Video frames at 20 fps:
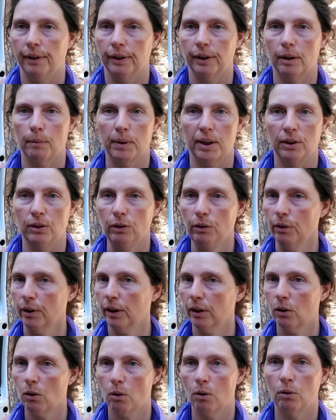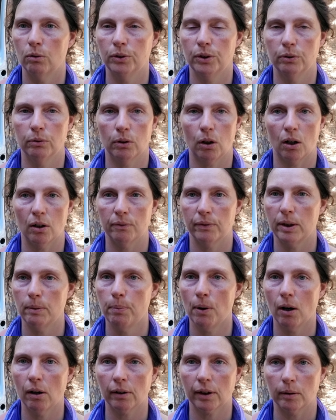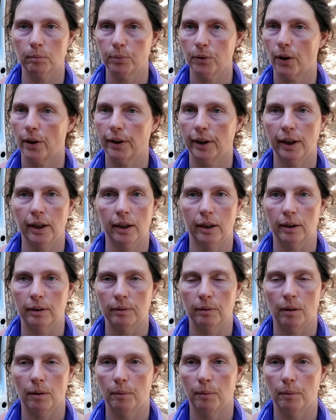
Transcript: I mean, you can go to an RV park and plug in,